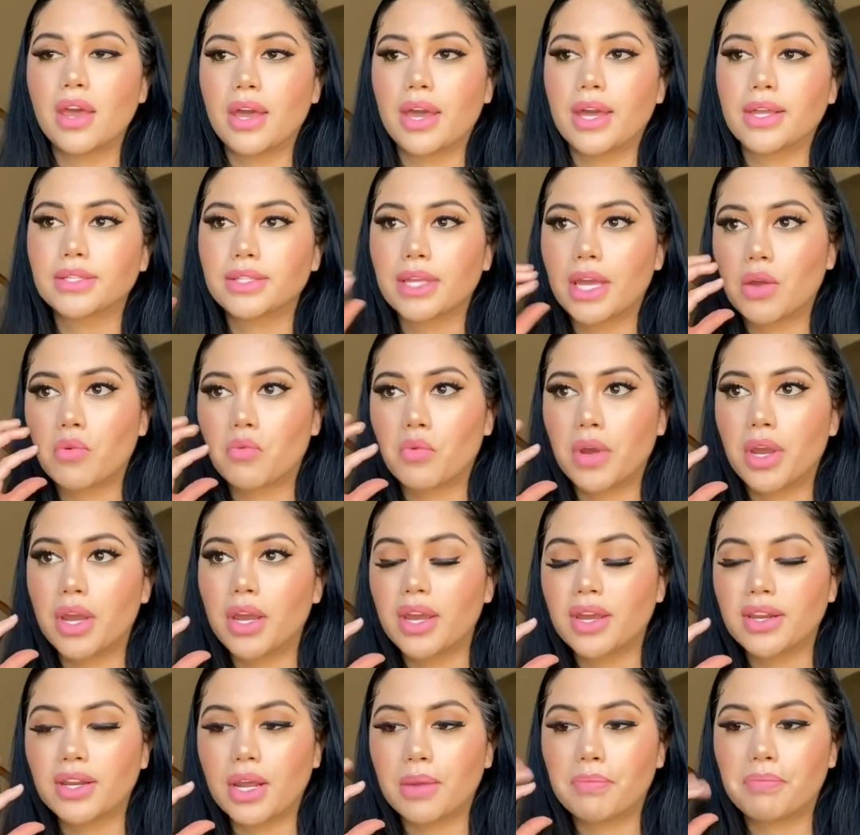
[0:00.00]
And I
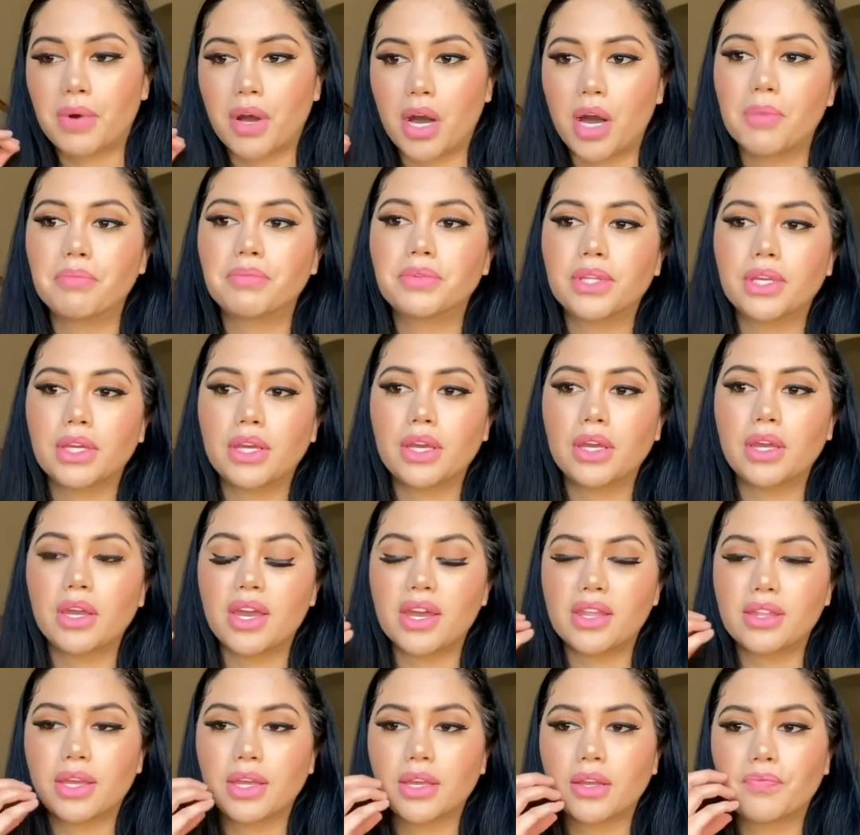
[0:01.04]
went and I popped it.
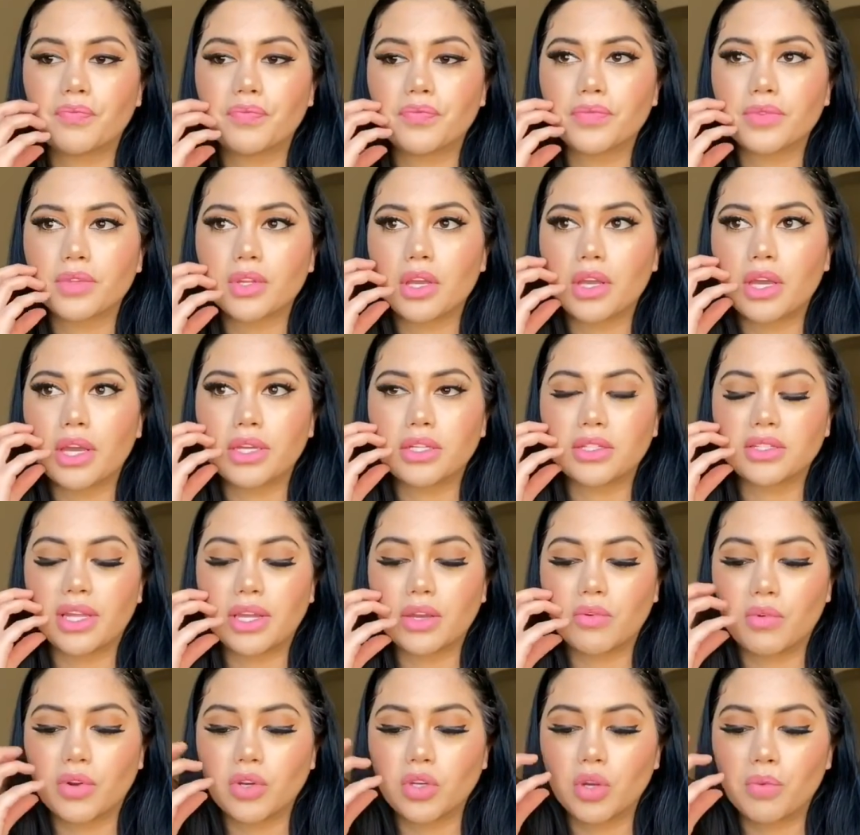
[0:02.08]
And like
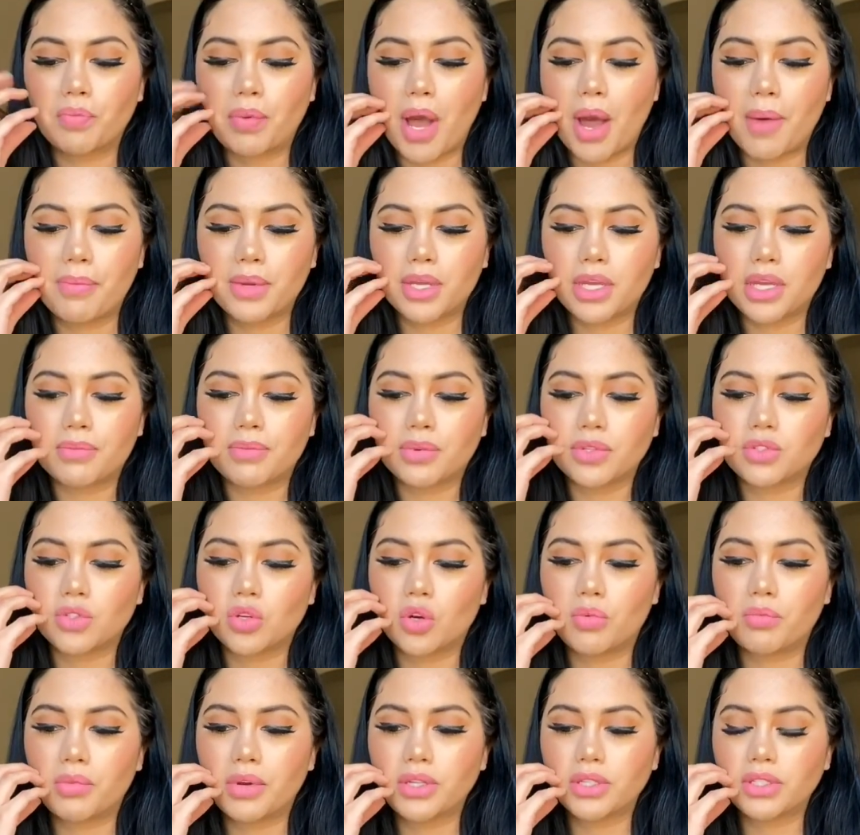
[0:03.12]
Like when you pop a
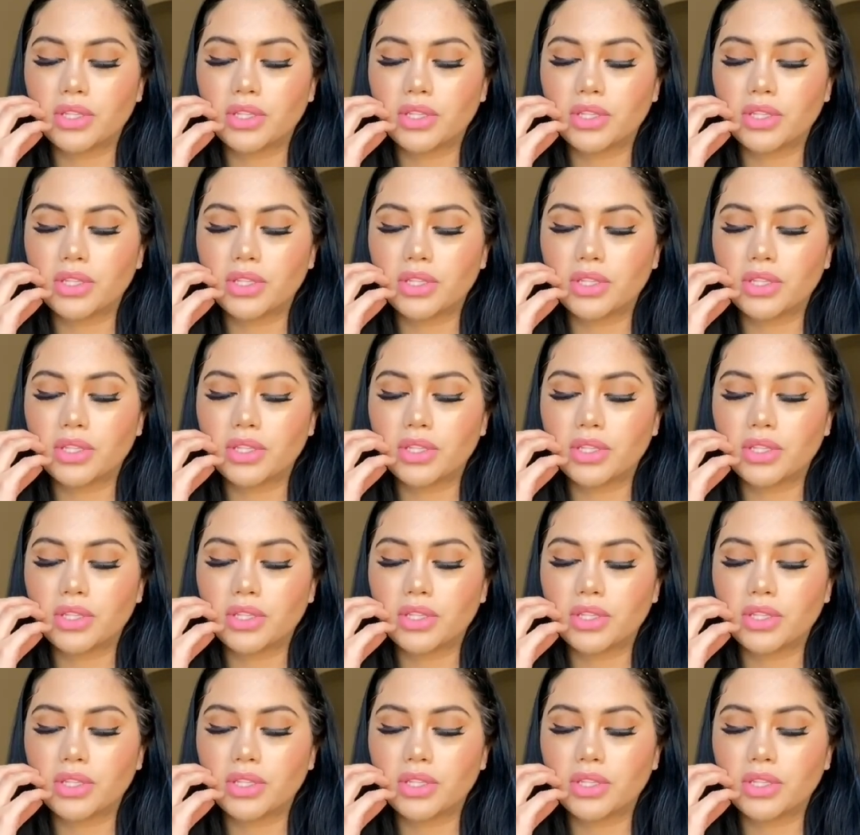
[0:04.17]
hematoma,